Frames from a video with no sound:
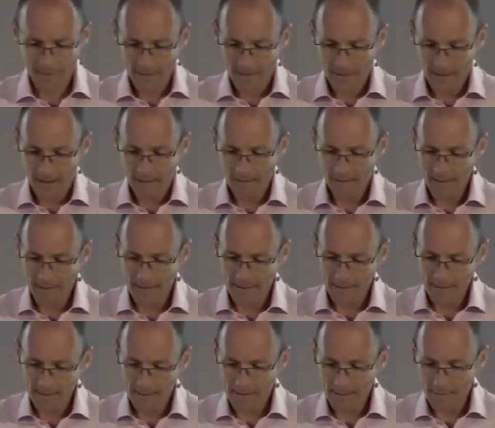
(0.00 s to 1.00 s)
And then
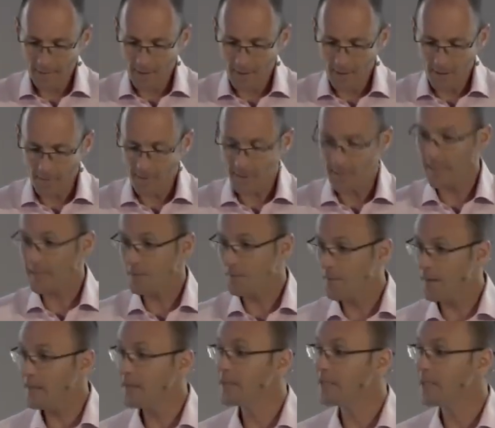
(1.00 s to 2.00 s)
the email comes saying, it's
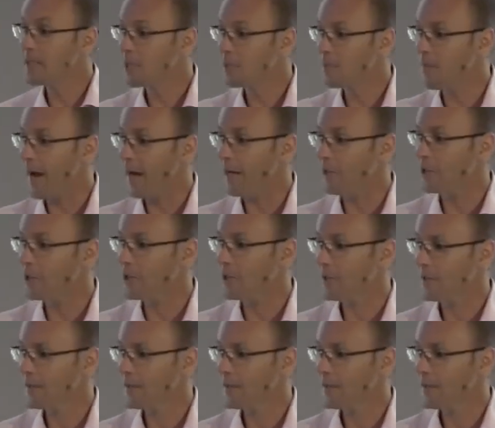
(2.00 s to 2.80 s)
been dispatched.